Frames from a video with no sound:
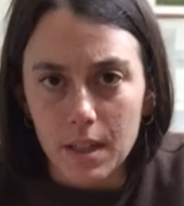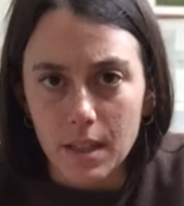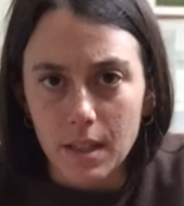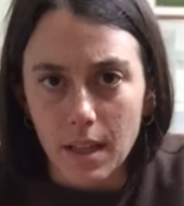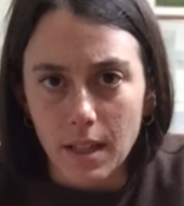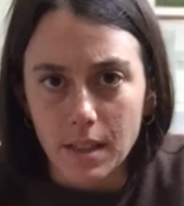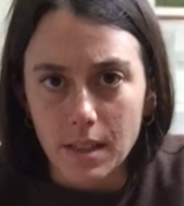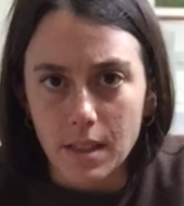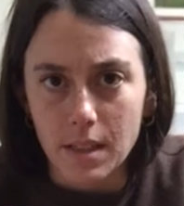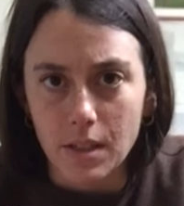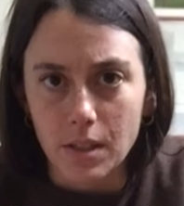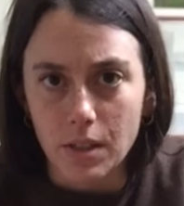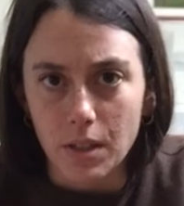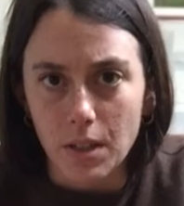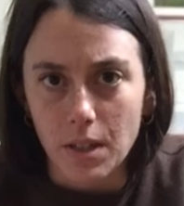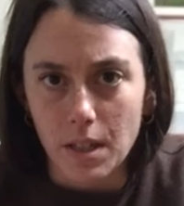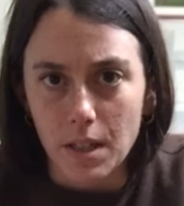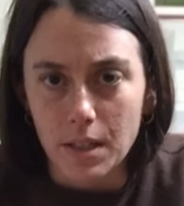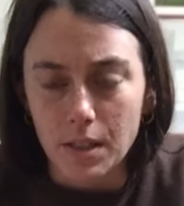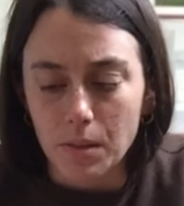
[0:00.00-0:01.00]
That's the
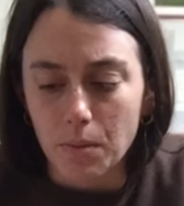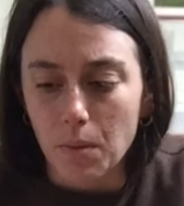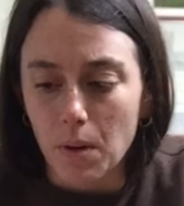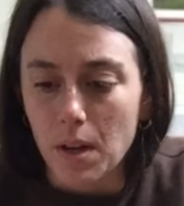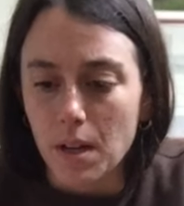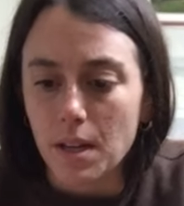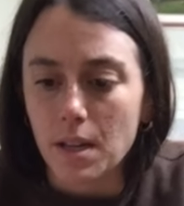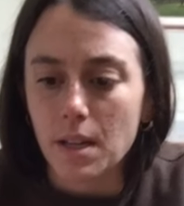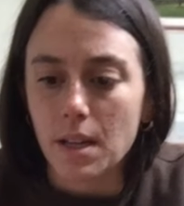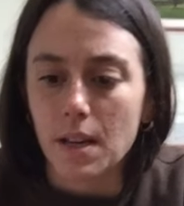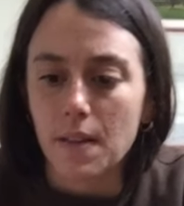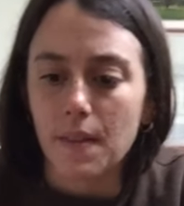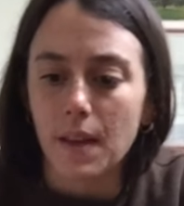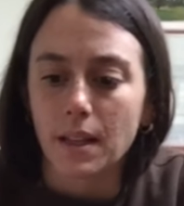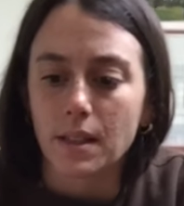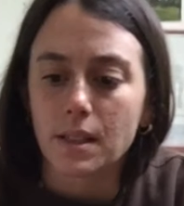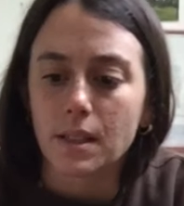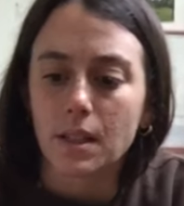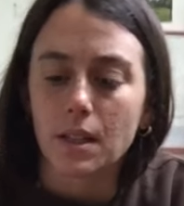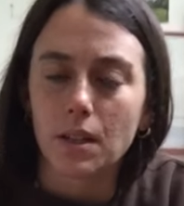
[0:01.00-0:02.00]
sturdiest one, and
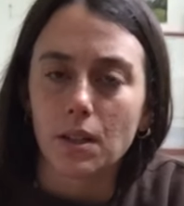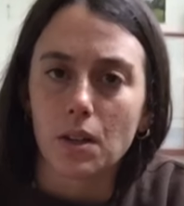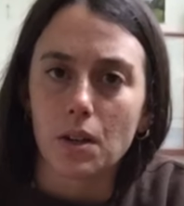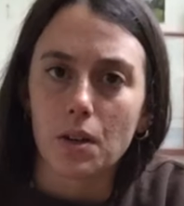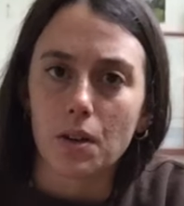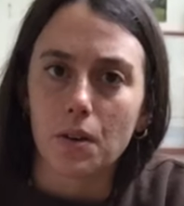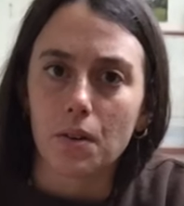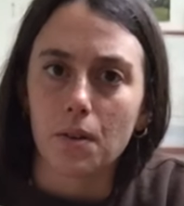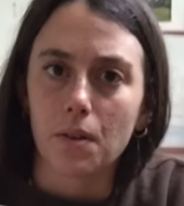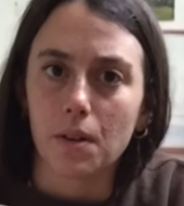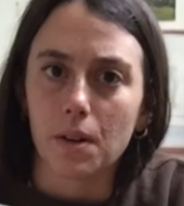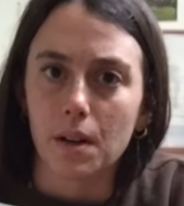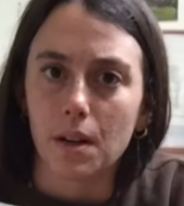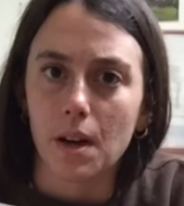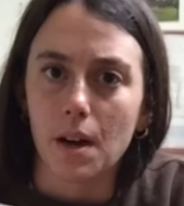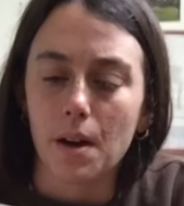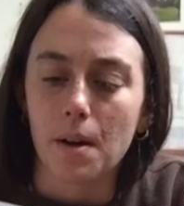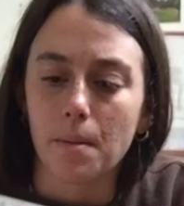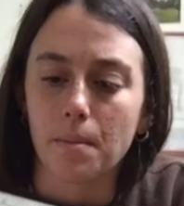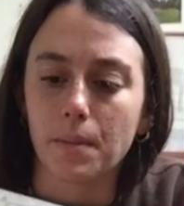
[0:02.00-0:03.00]
that's gonna go,
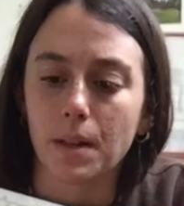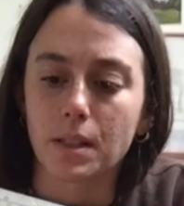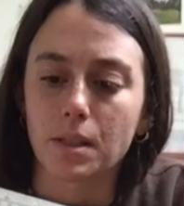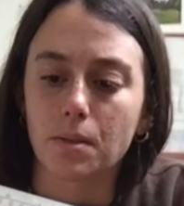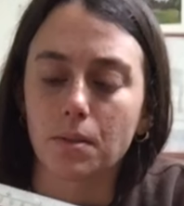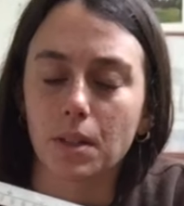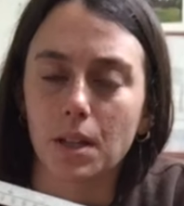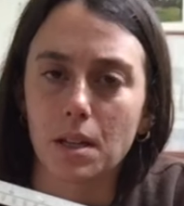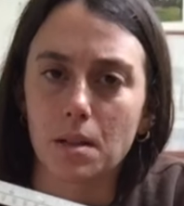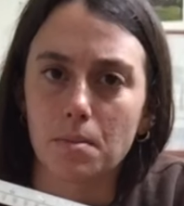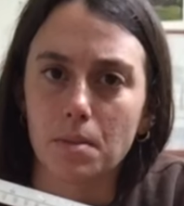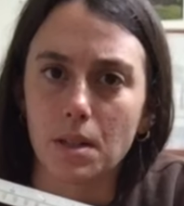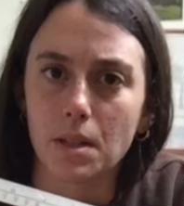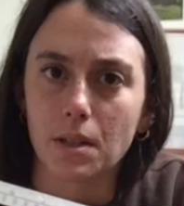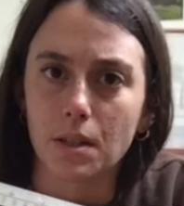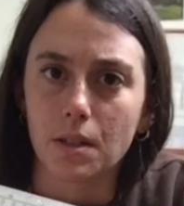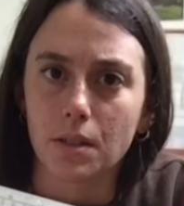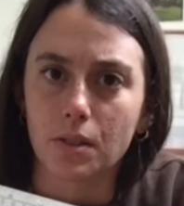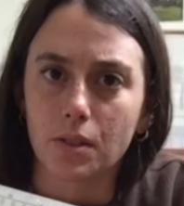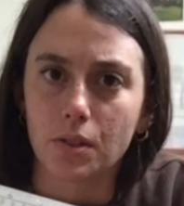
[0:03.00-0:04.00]
that's gonna be
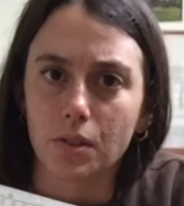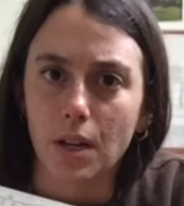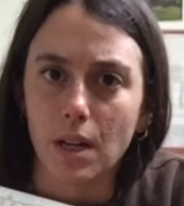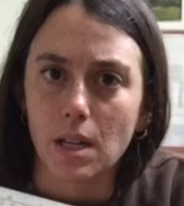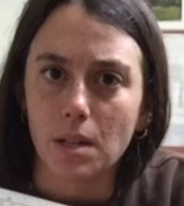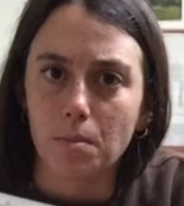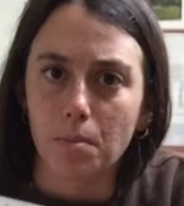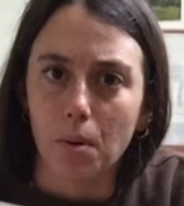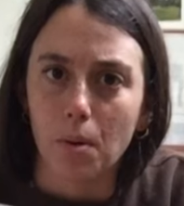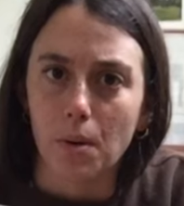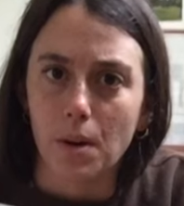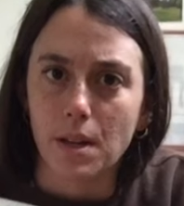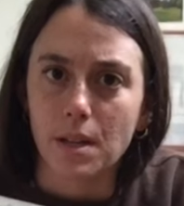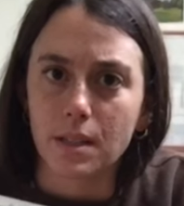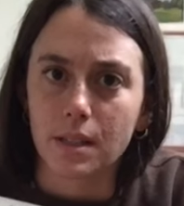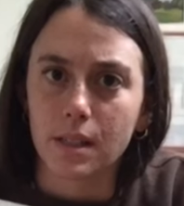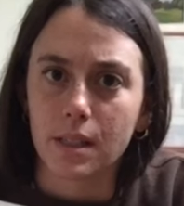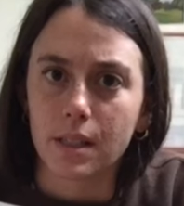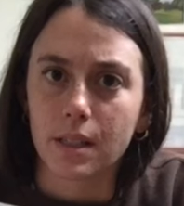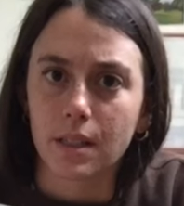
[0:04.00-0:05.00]
your straight
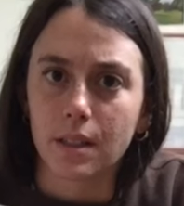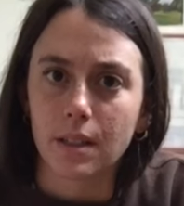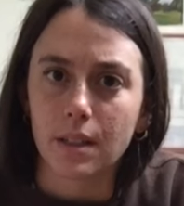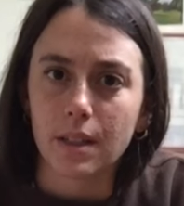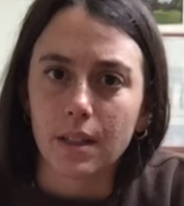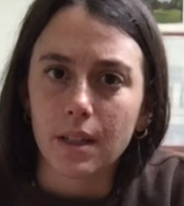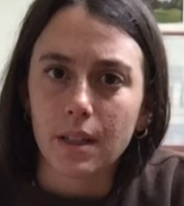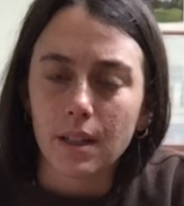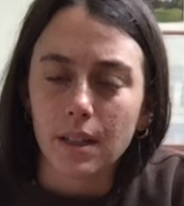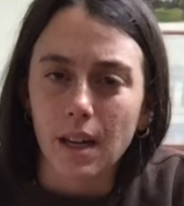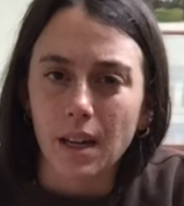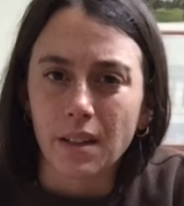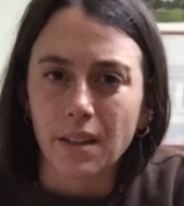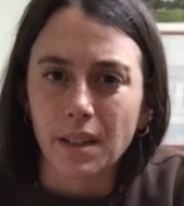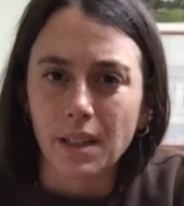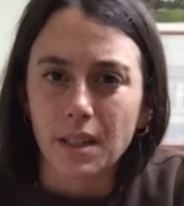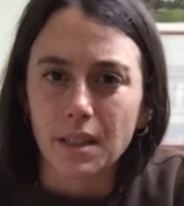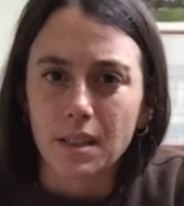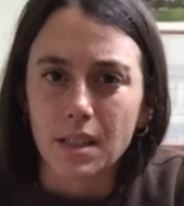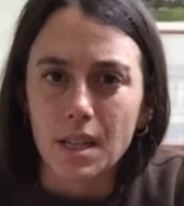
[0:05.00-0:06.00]
point, kind of
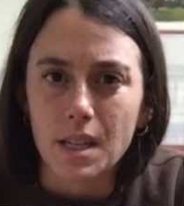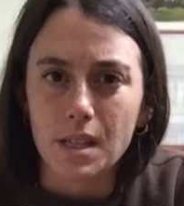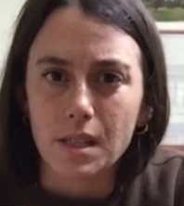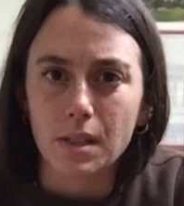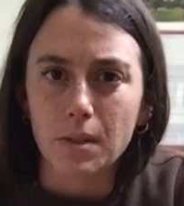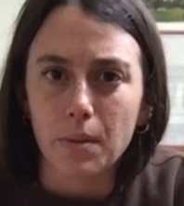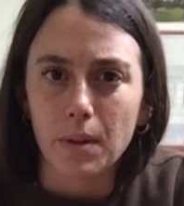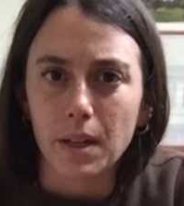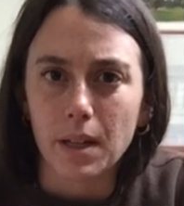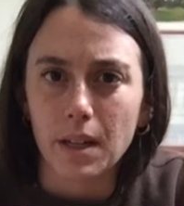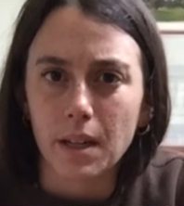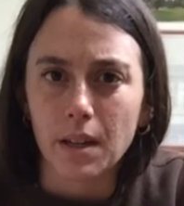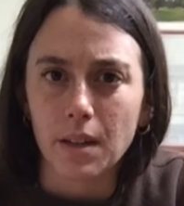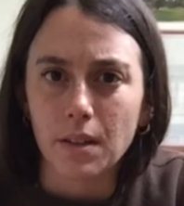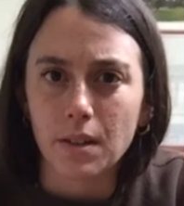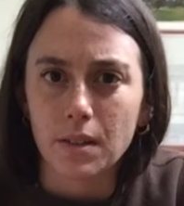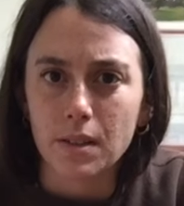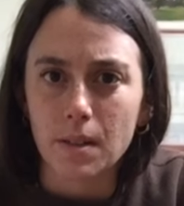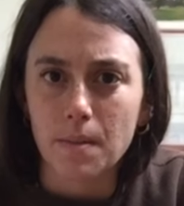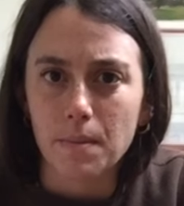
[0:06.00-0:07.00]
like a T-square
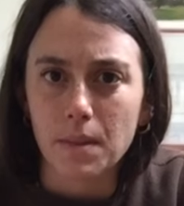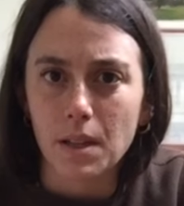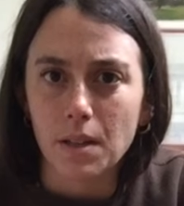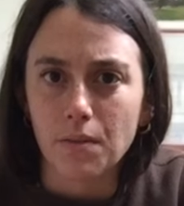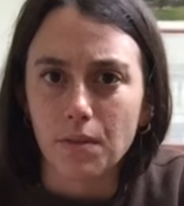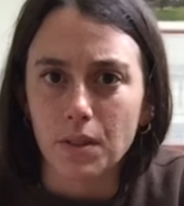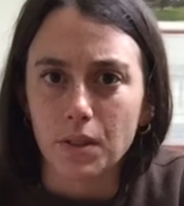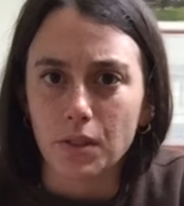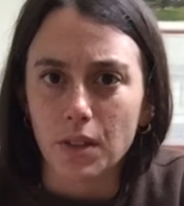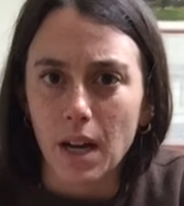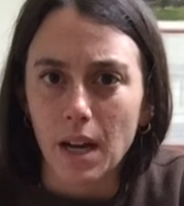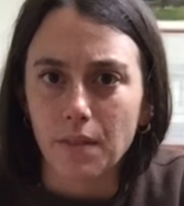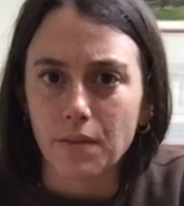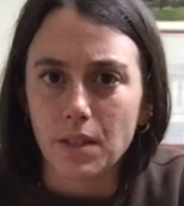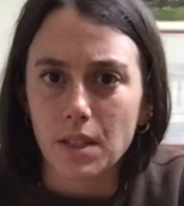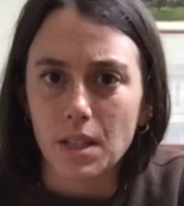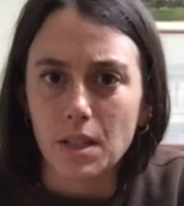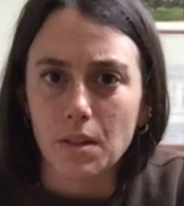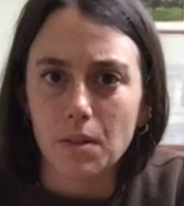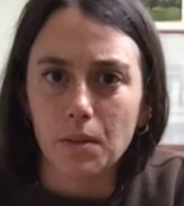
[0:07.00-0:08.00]
or something for
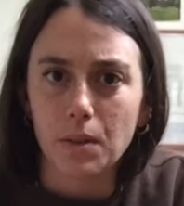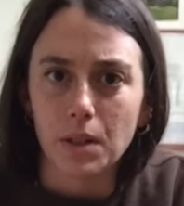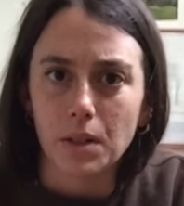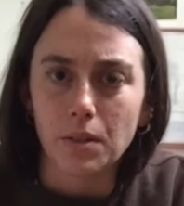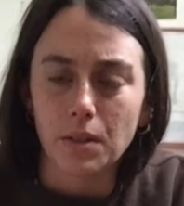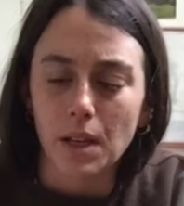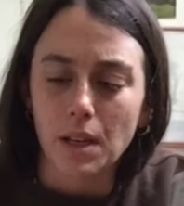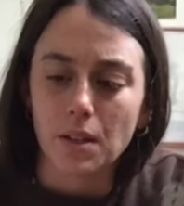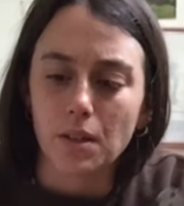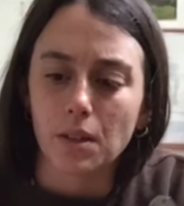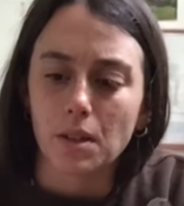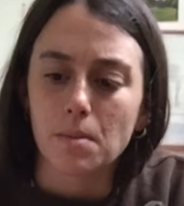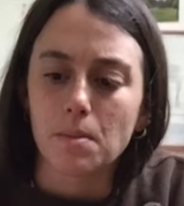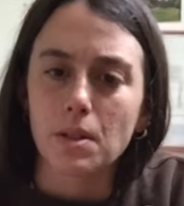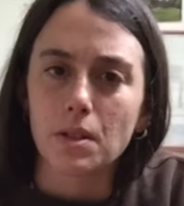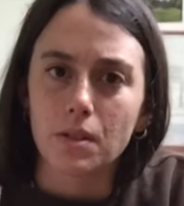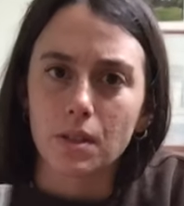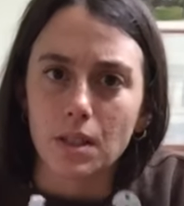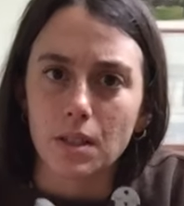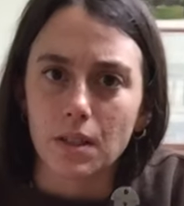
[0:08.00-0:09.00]
drafting that you're going to be
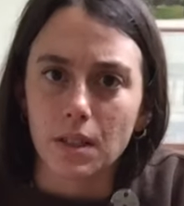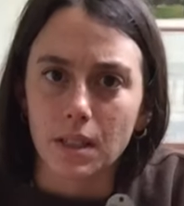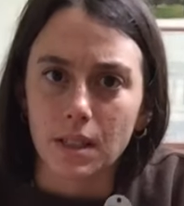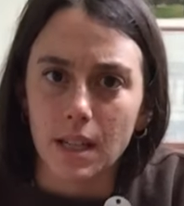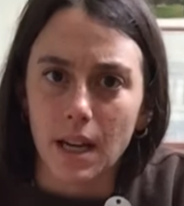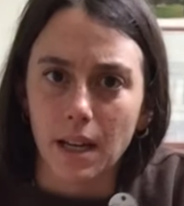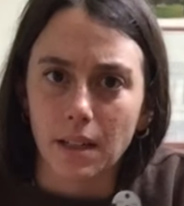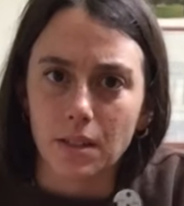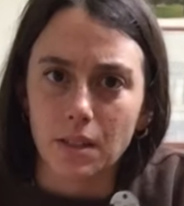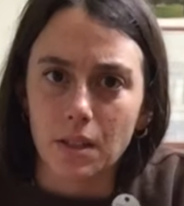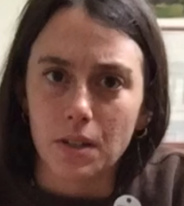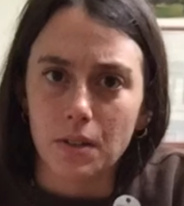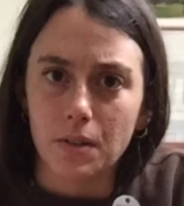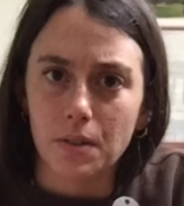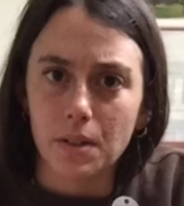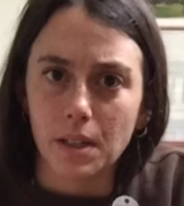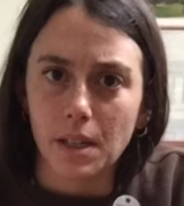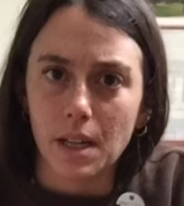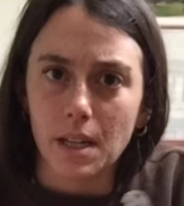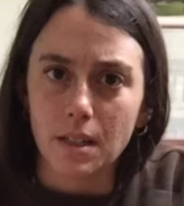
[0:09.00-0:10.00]
using your
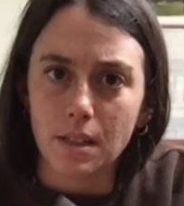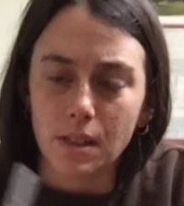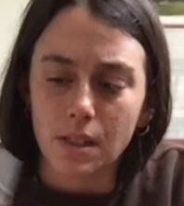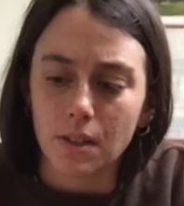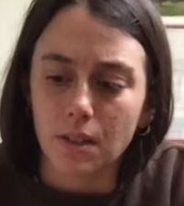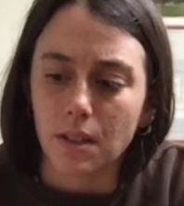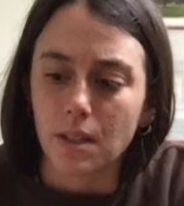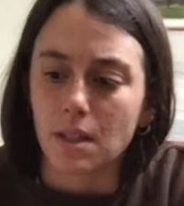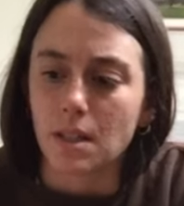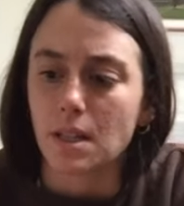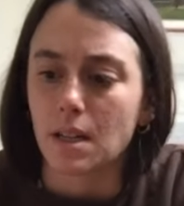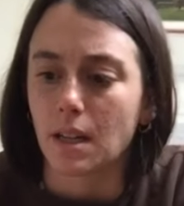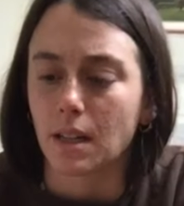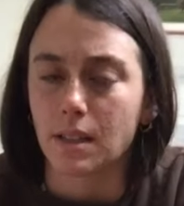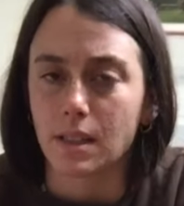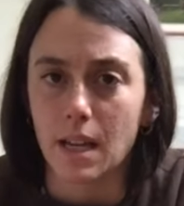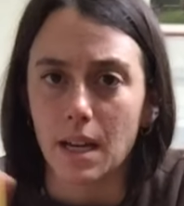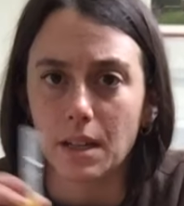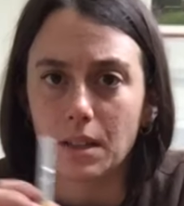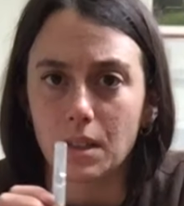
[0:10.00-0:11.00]
X-Acto against. So you're going to need an
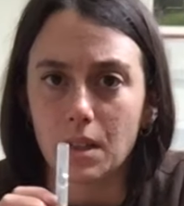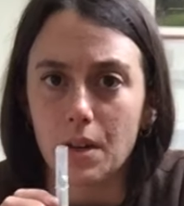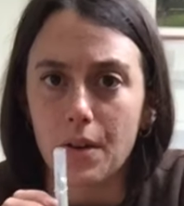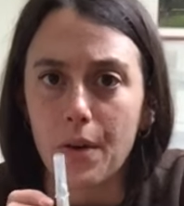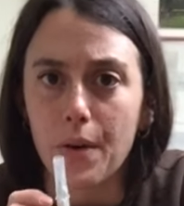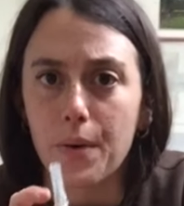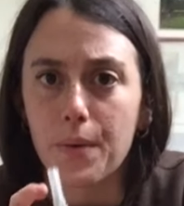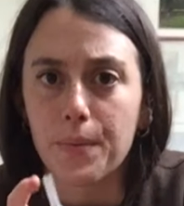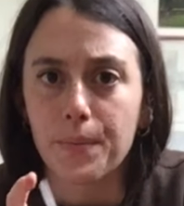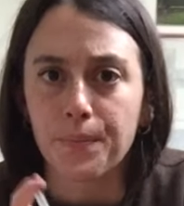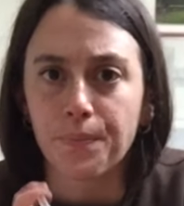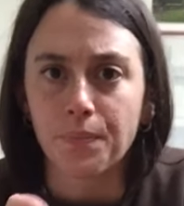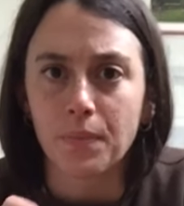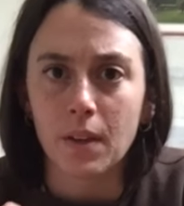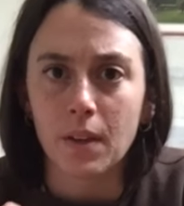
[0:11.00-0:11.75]
X-Acto